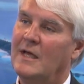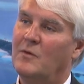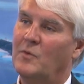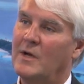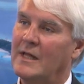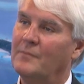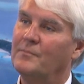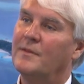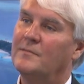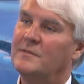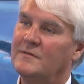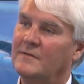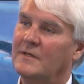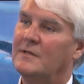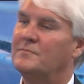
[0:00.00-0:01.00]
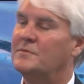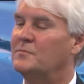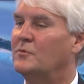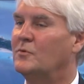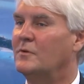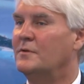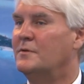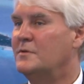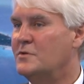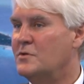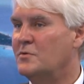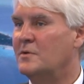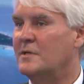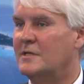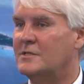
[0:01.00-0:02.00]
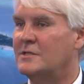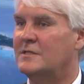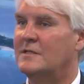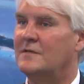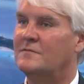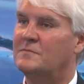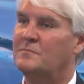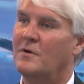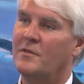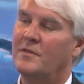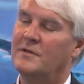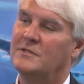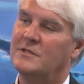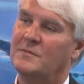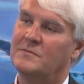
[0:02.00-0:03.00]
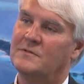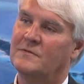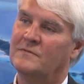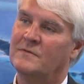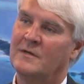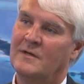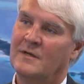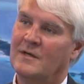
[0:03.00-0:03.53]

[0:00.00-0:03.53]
And we help them develop small new initiatives, both in terms of